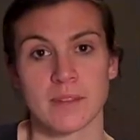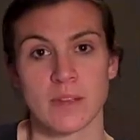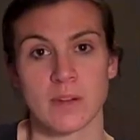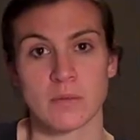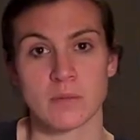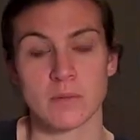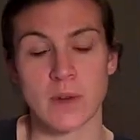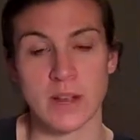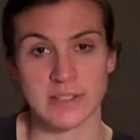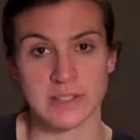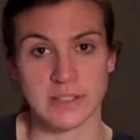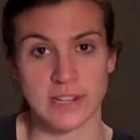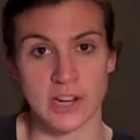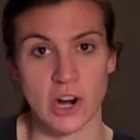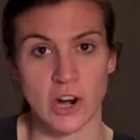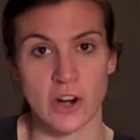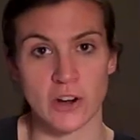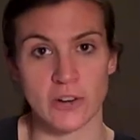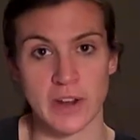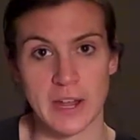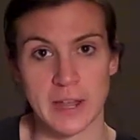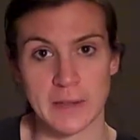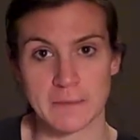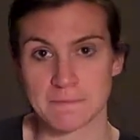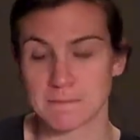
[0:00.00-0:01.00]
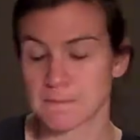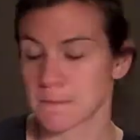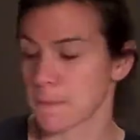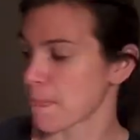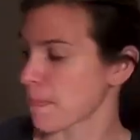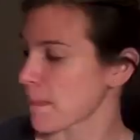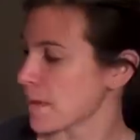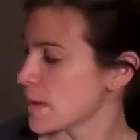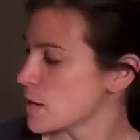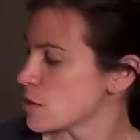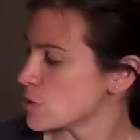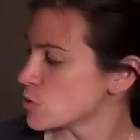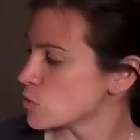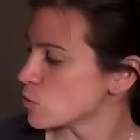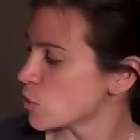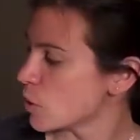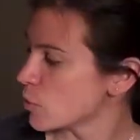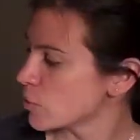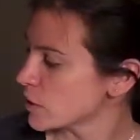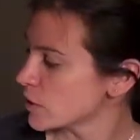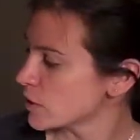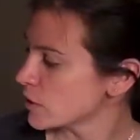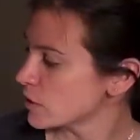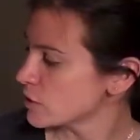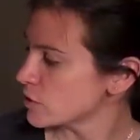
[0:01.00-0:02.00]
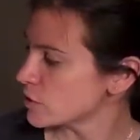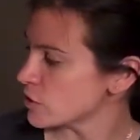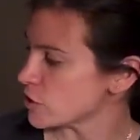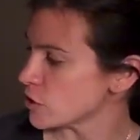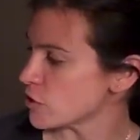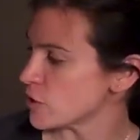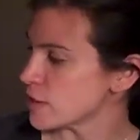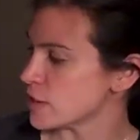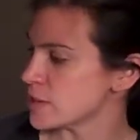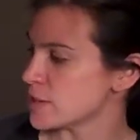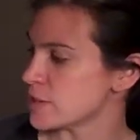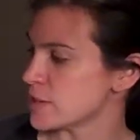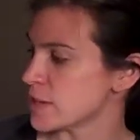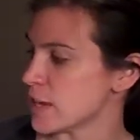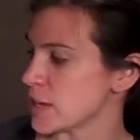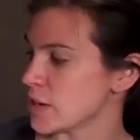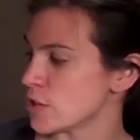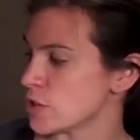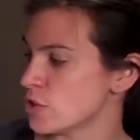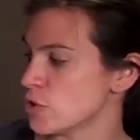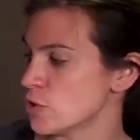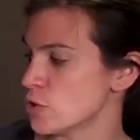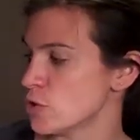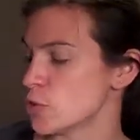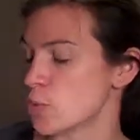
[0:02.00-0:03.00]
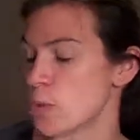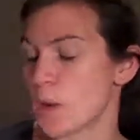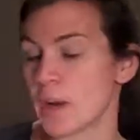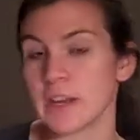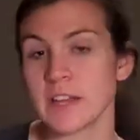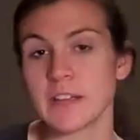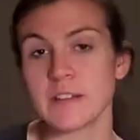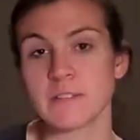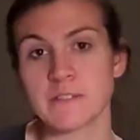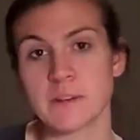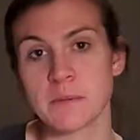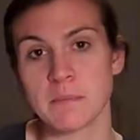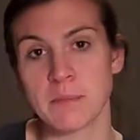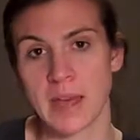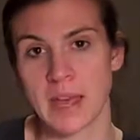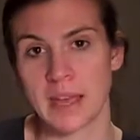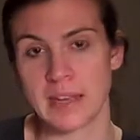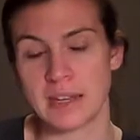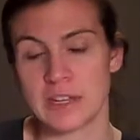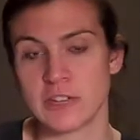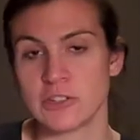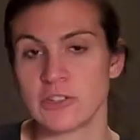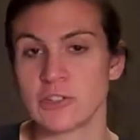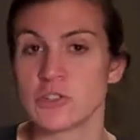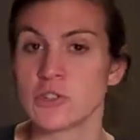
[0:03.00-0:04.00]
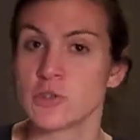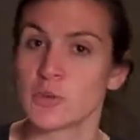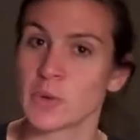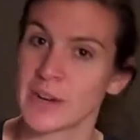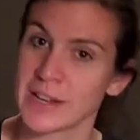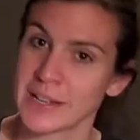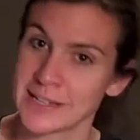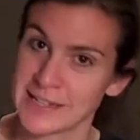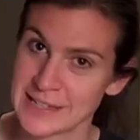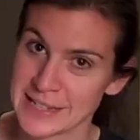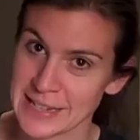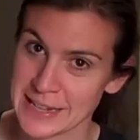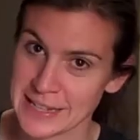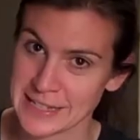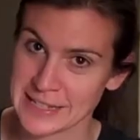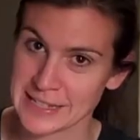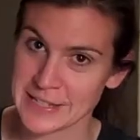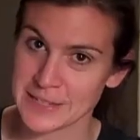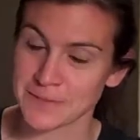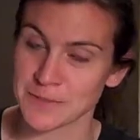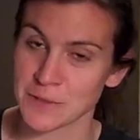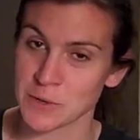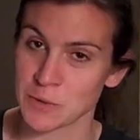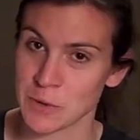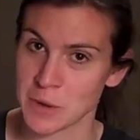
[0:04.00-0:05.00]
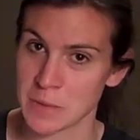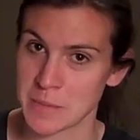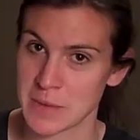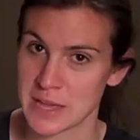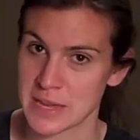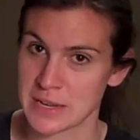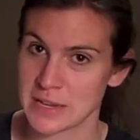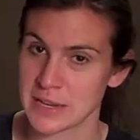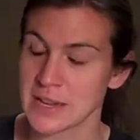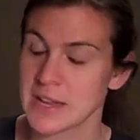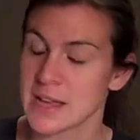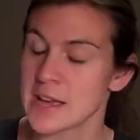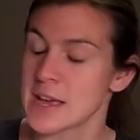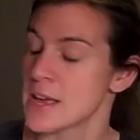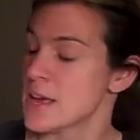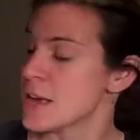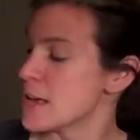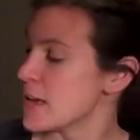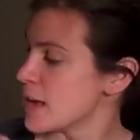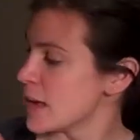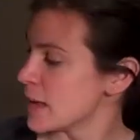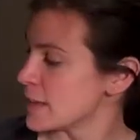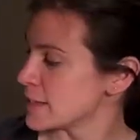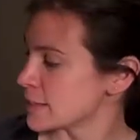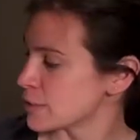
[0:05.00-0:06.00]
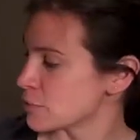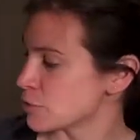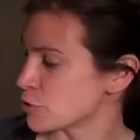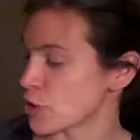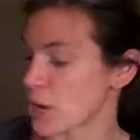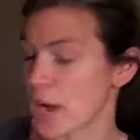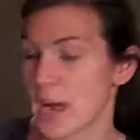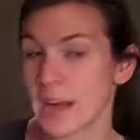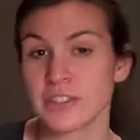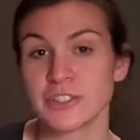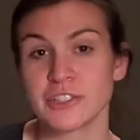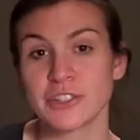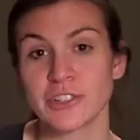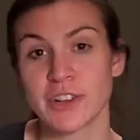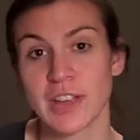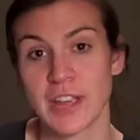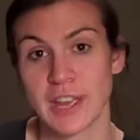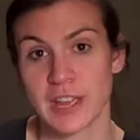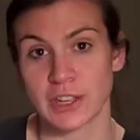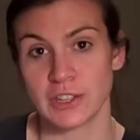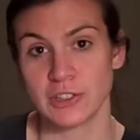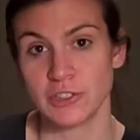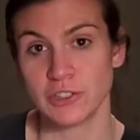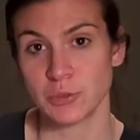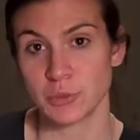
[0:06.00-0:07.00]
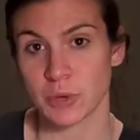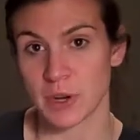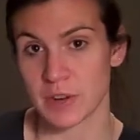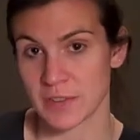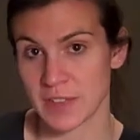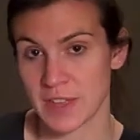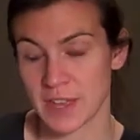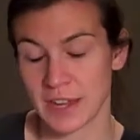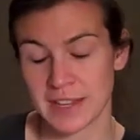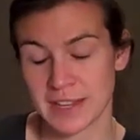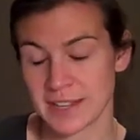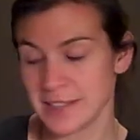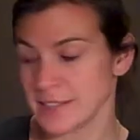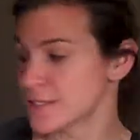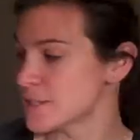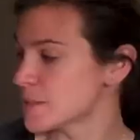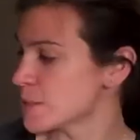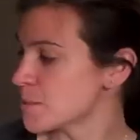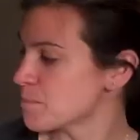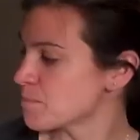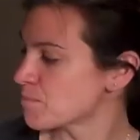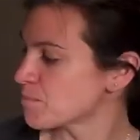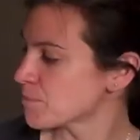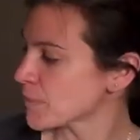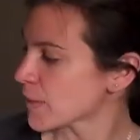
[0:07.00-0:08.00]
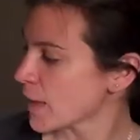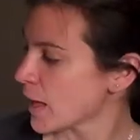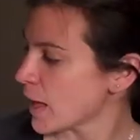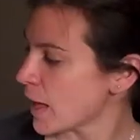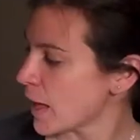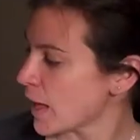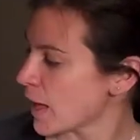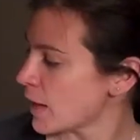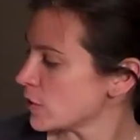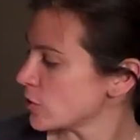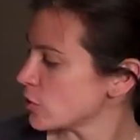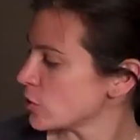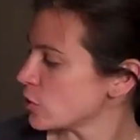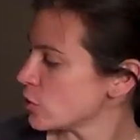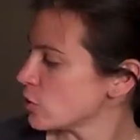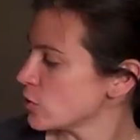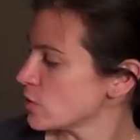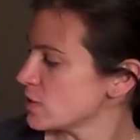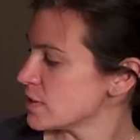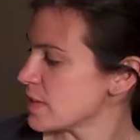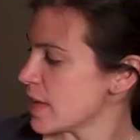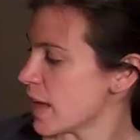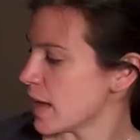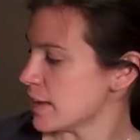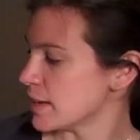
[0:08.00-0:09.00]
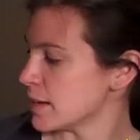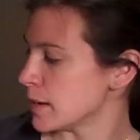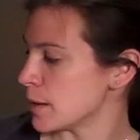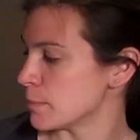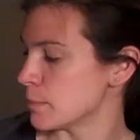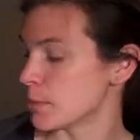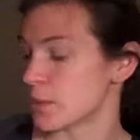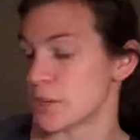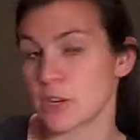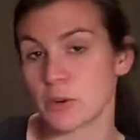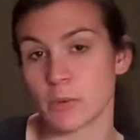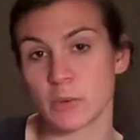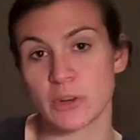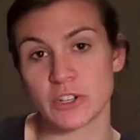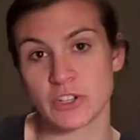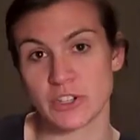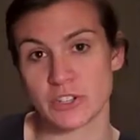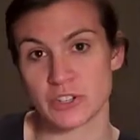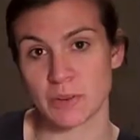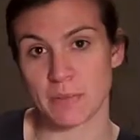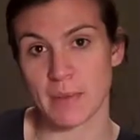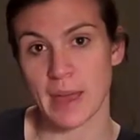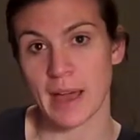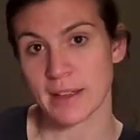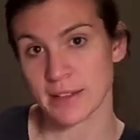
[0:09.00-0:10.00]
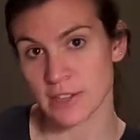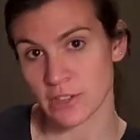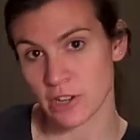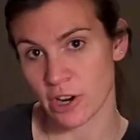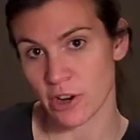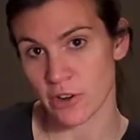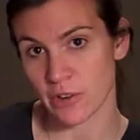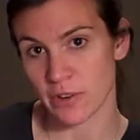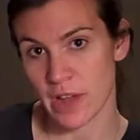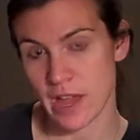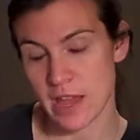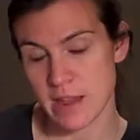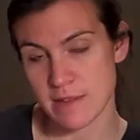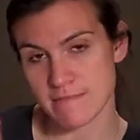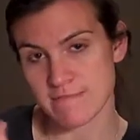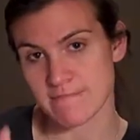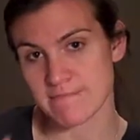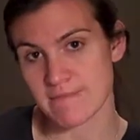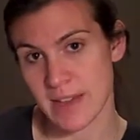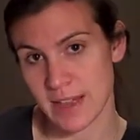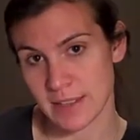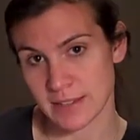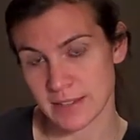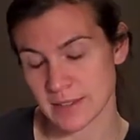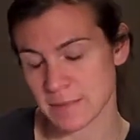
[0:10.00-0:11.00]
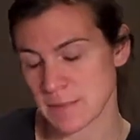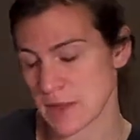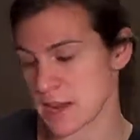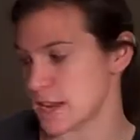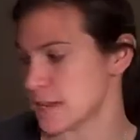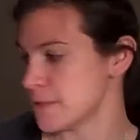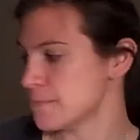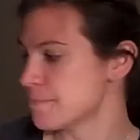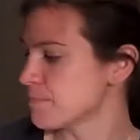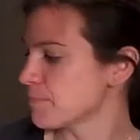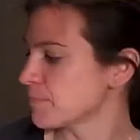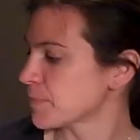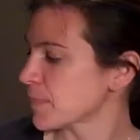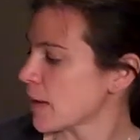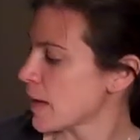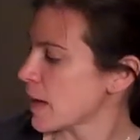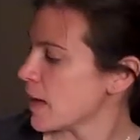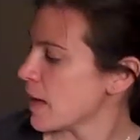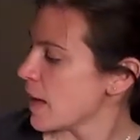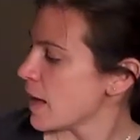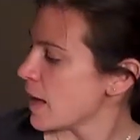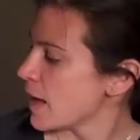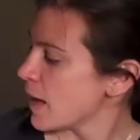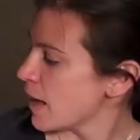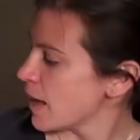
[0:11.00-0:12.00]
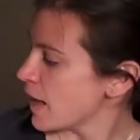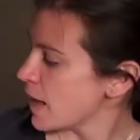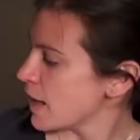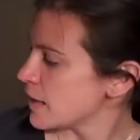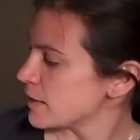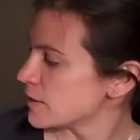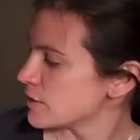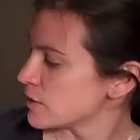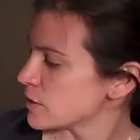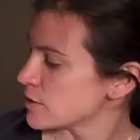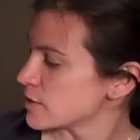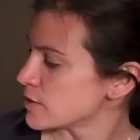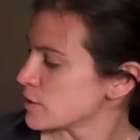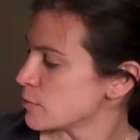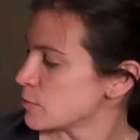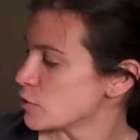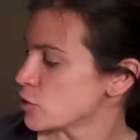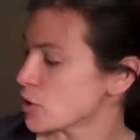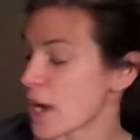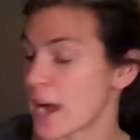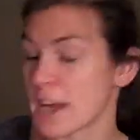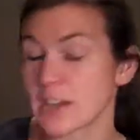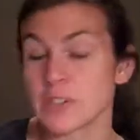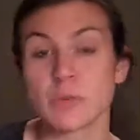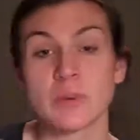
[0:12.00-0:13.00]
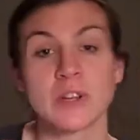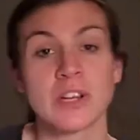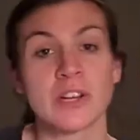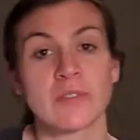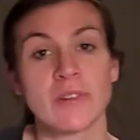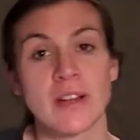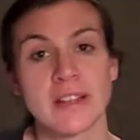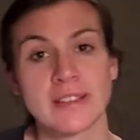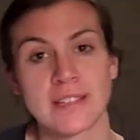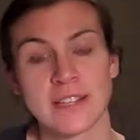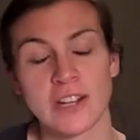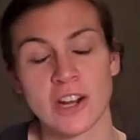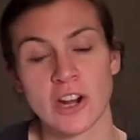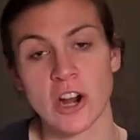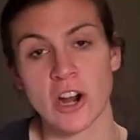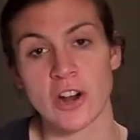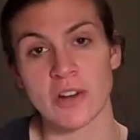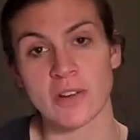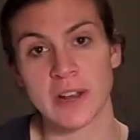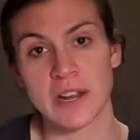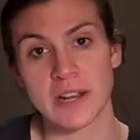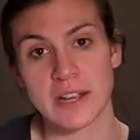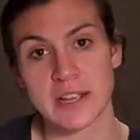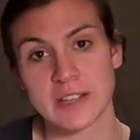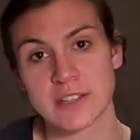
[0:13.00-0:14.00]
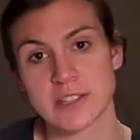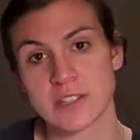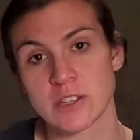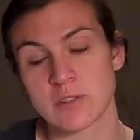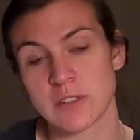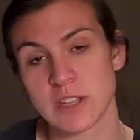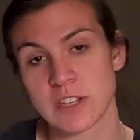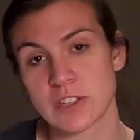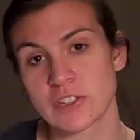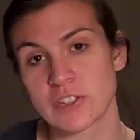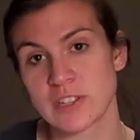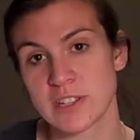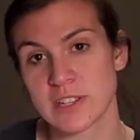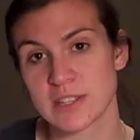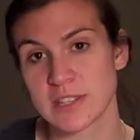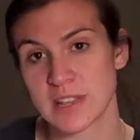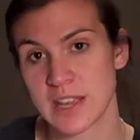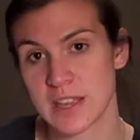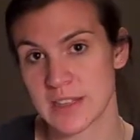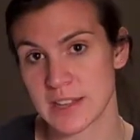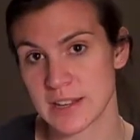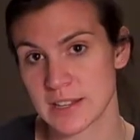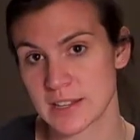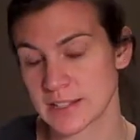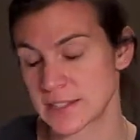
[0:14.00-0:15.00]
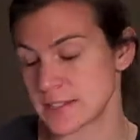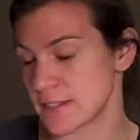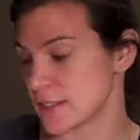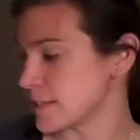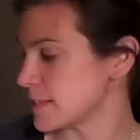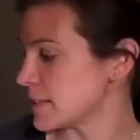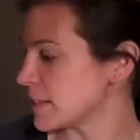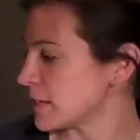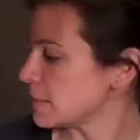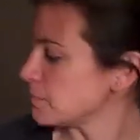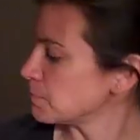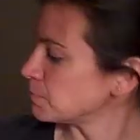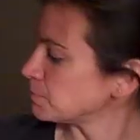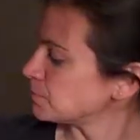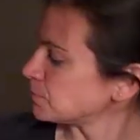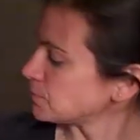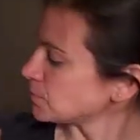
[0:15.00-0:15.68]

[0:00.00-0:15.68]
resting heart rate. So what we're going to do is take 220 for men and 226 for women and subtract your age, whatever that is, and use that number, which is your max heart rate estimated, and subtract what your resting heart rate is. So let's just say that it's 60.